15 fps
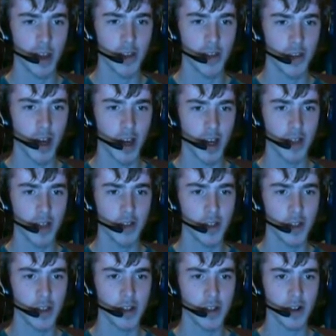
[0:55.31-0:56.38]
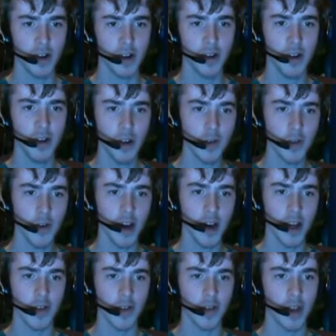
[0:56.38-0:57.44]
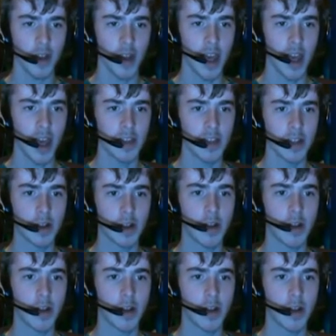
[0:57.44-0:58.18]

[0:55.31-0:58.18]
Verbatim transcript: five zero five eight